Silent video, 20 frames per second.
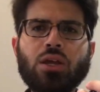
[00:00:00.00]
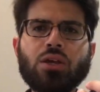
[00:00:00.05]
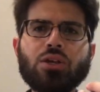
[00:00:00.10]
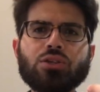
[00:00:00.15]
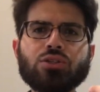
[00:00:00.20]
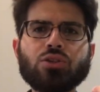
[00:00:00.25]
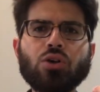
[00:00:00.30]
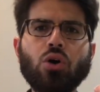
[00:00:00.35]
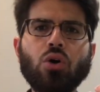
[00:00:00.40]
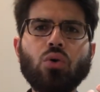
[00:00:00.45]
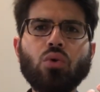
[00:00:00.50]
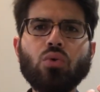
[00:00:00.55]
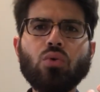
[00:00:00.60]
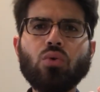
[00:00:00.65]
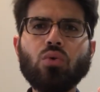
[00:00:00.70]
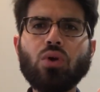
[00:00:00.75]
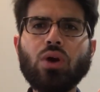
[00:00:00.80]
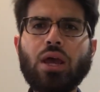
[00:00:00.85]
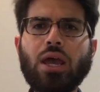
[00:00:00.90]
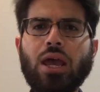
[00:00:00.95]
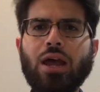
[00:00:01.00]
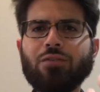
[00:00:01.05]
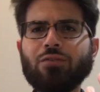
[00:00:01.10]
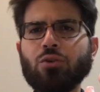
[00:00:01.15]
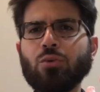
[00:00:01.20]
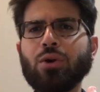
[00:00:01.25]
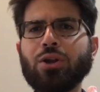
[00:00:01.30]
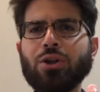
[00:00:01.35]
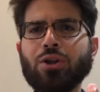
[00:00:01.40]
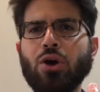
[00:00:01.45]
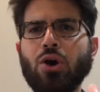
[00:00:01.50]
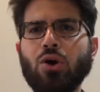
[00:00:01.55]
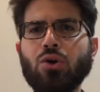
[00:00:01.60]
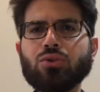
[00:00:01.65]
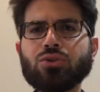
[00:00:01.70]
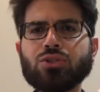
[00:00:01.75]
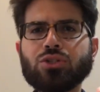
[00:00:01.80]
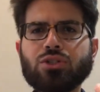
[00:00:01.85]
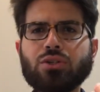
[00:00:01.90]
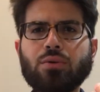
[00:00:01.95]
So everyone
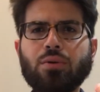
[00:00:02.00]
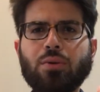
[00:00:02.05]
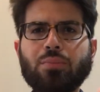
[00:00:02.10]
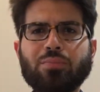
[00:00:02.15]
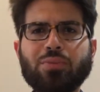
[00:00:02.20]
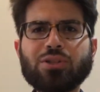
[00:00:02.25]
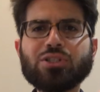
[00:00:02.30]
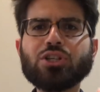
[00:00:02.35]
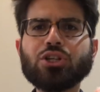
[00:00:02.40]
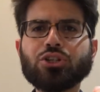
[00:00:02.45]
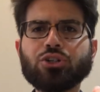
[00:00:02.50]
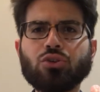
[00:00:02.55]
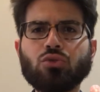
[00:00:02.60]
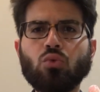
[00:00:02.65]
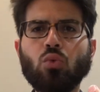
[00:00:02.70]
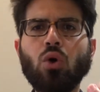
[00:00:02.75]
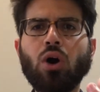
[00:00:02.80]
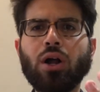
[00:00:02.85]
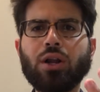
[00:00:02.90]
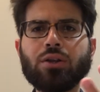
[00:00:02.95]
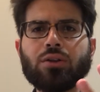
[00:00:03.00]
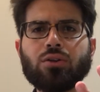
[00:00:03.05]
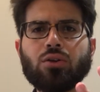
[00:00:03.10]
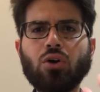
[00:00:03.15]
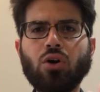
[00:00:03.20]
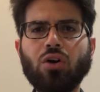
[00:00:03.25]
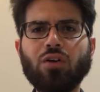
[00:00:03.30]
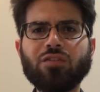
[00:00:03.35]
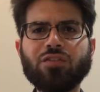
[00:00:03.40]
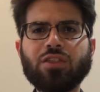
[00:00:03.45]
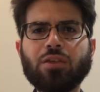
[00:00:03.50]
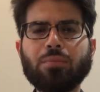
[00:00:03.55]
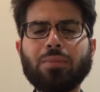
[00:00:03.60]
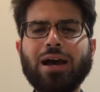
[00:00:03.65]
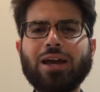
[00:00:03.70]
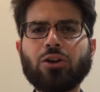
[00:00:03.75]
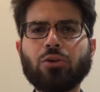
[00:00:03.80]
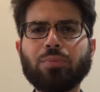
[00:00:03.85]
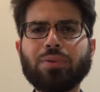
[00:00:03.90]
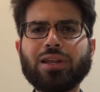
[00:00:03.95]
knows position 1 of the
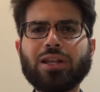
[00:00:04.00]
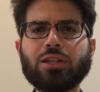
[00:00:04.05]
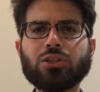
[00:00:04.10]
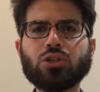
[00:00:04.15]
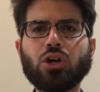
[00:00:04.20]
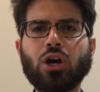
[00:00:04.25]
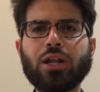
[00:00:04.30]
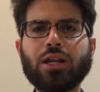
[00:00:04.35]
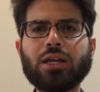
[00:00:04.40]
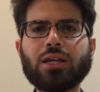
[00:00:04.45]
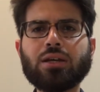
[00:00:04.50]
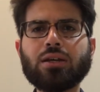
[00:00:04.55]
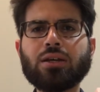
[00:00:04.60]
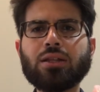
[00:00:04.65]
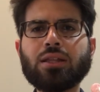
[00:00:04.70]
minor pentatonic.